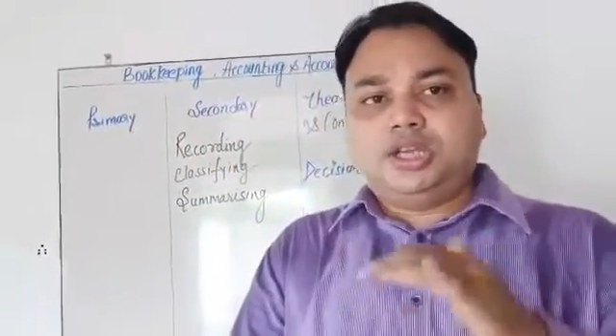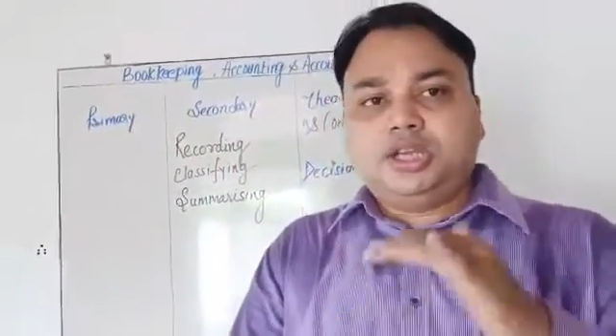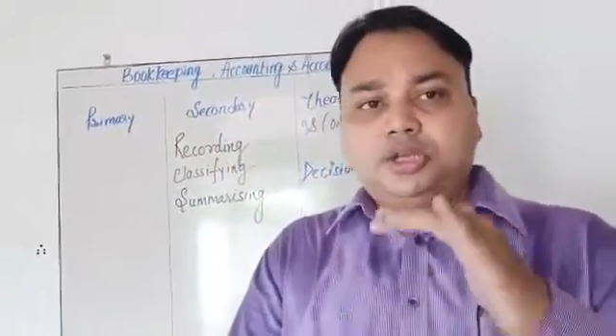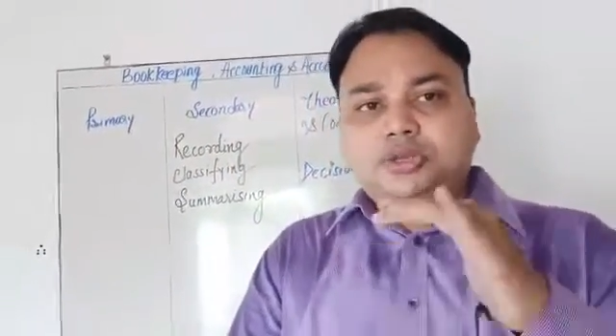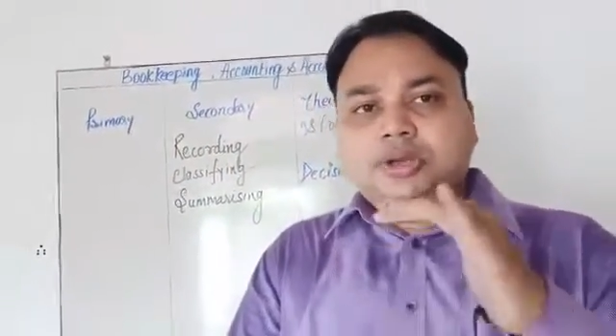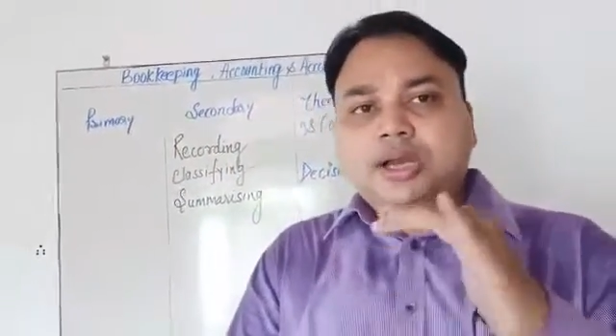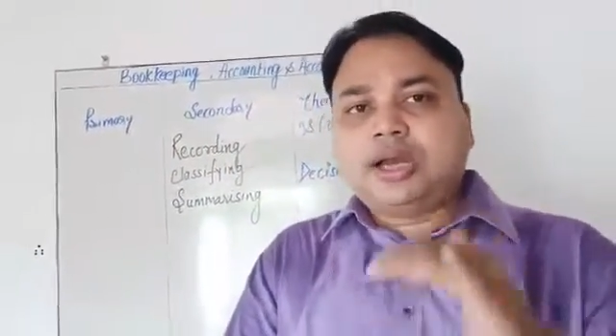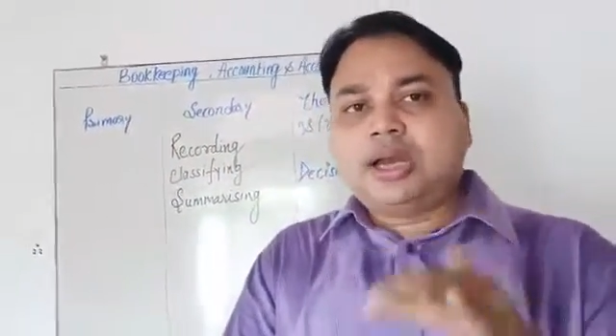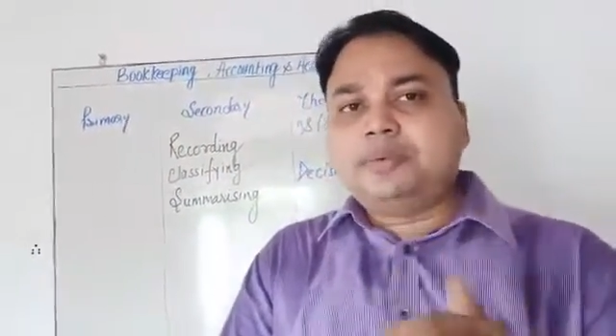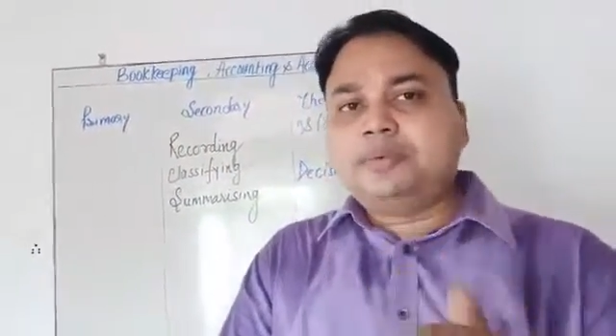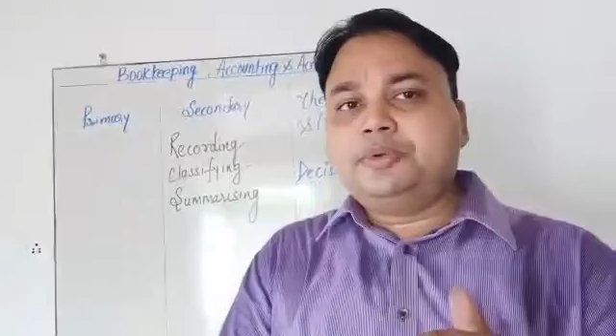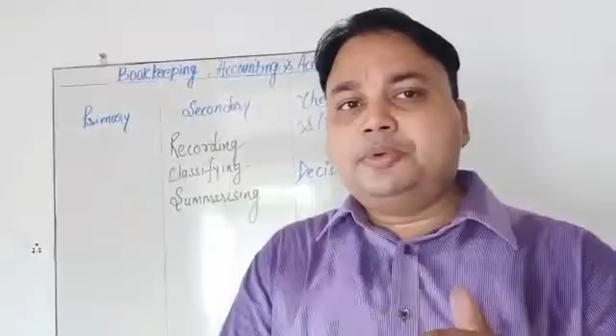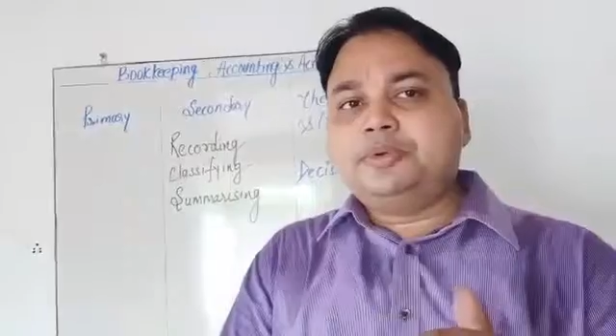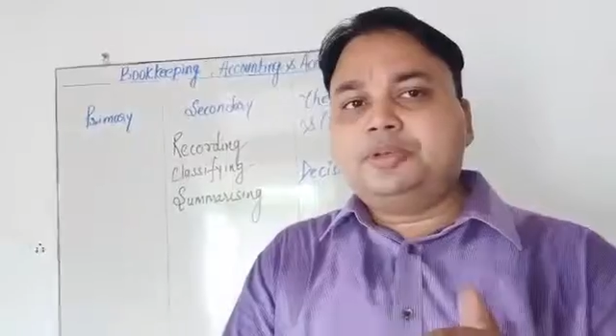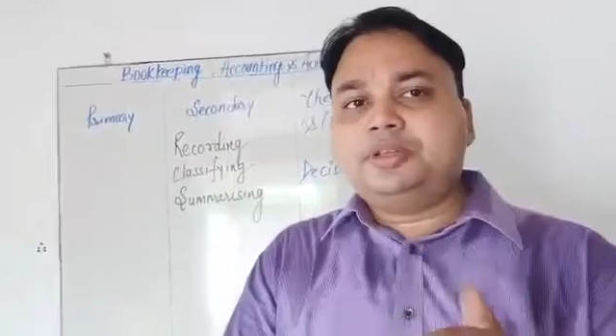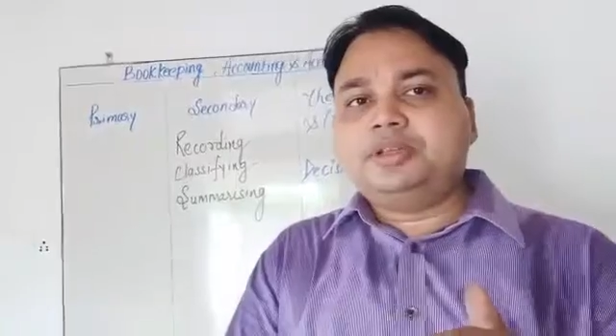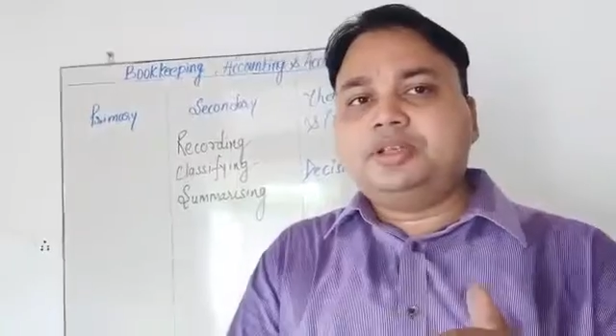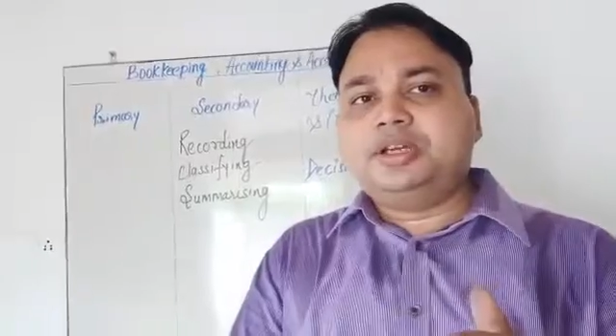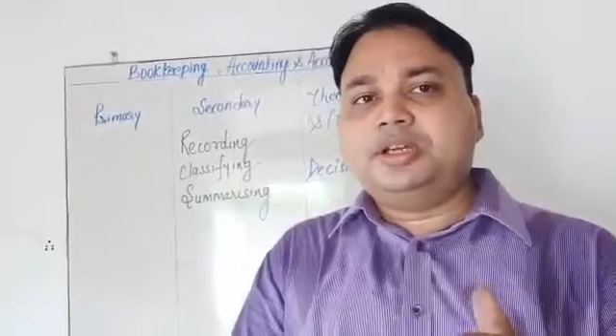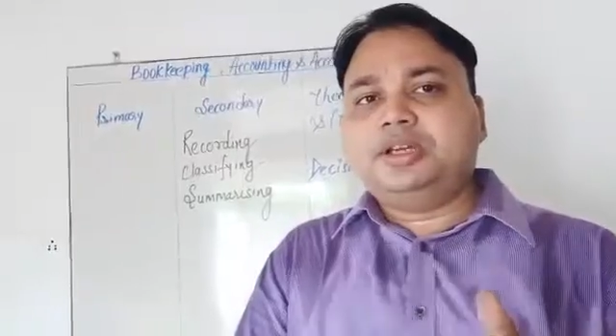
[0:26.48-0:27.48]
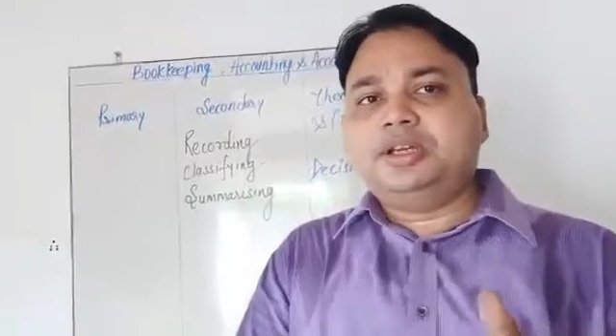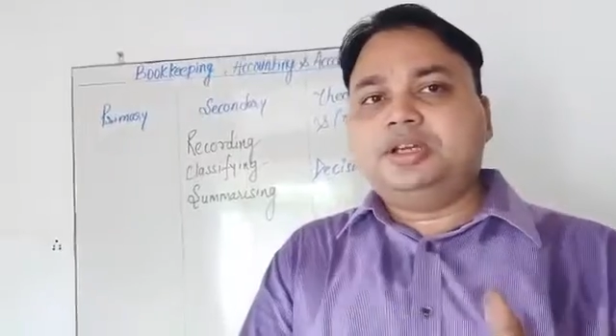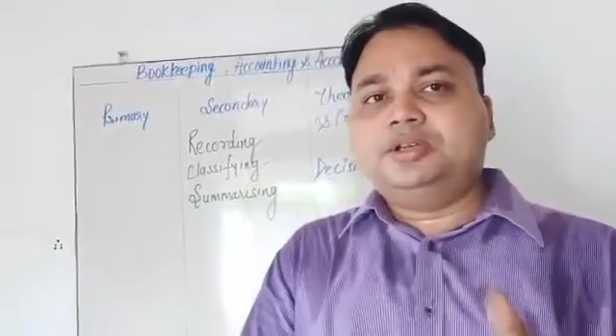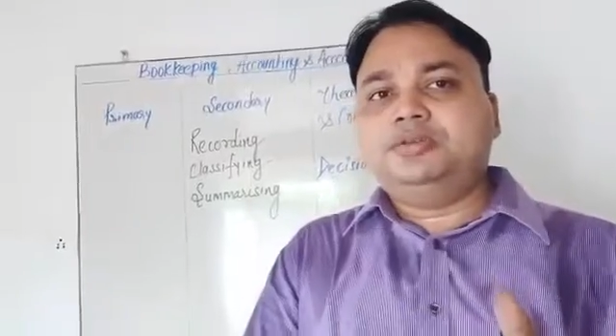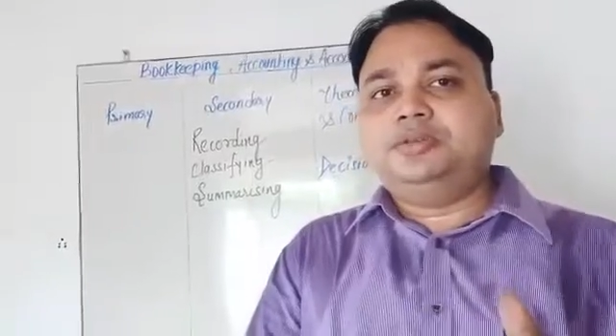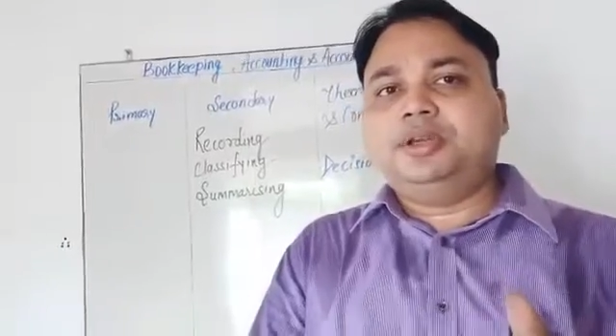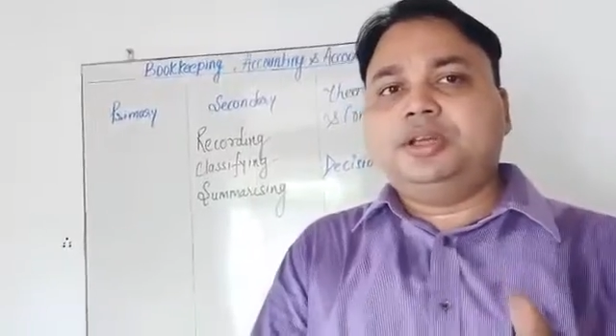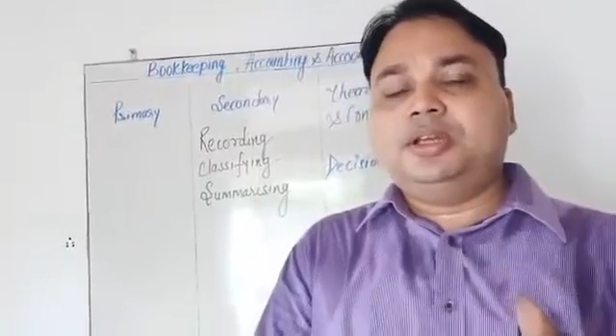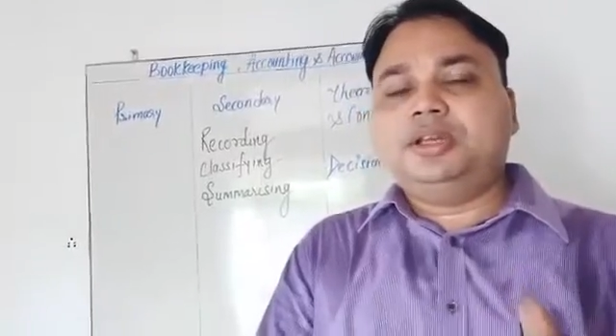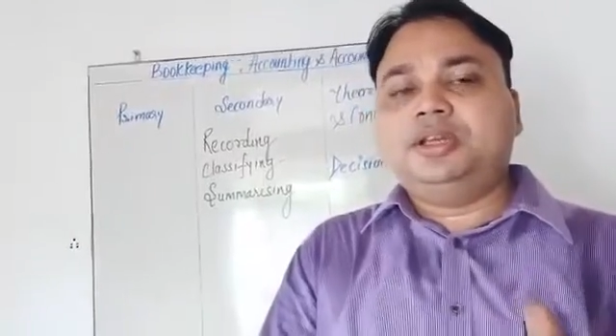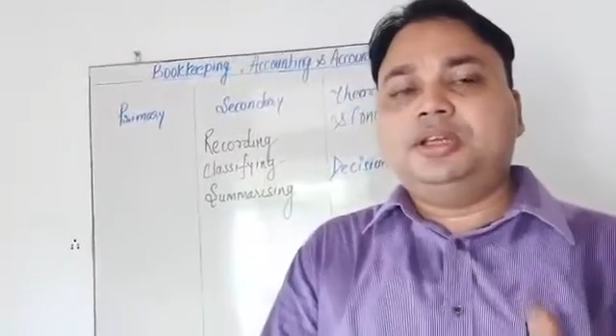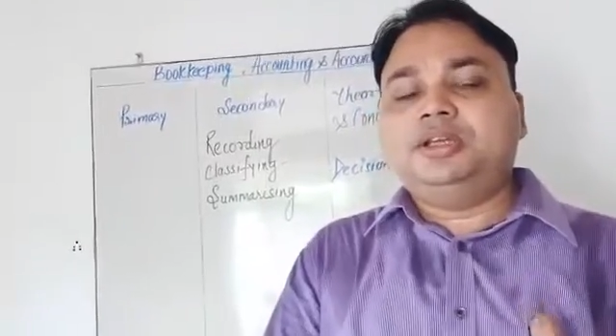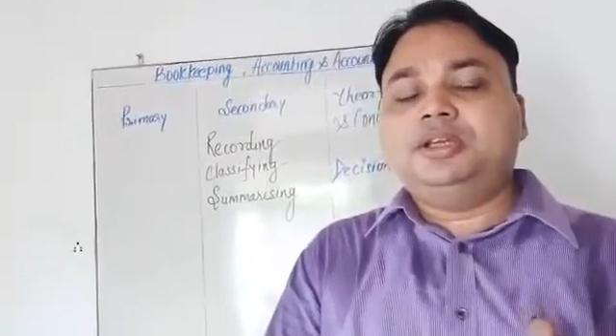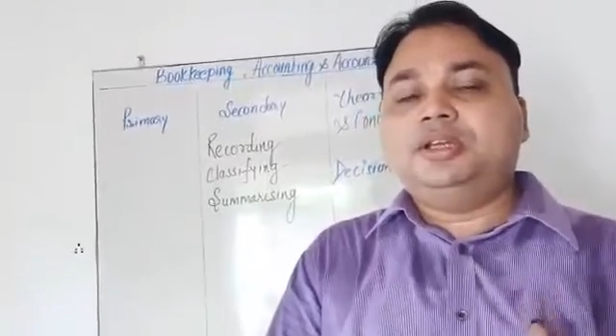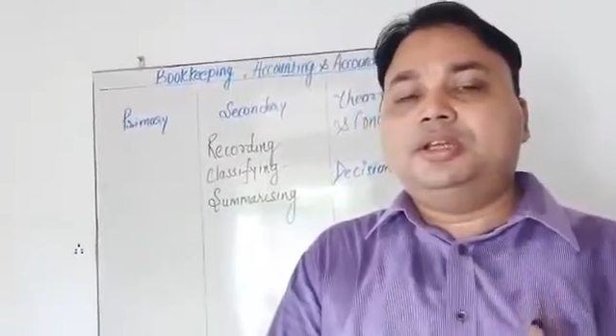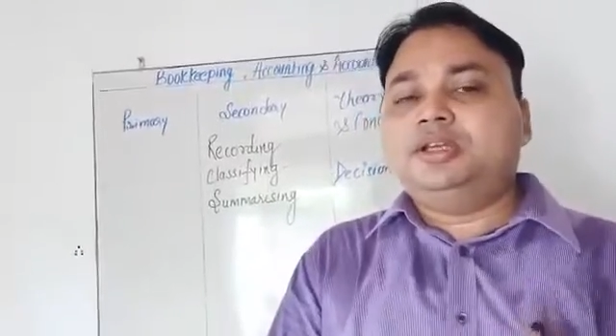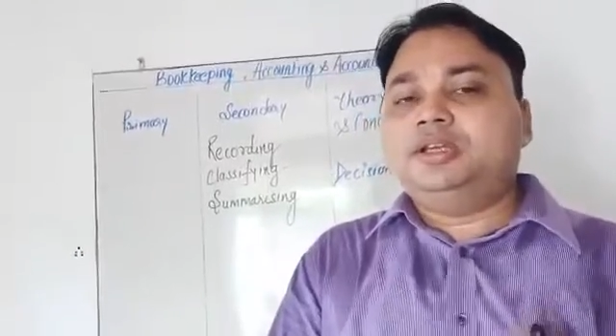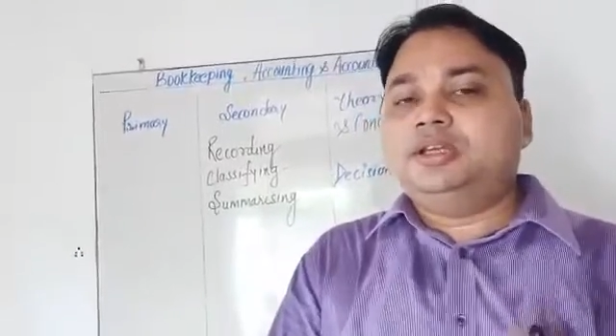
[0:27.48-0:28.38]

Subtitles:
you have to study today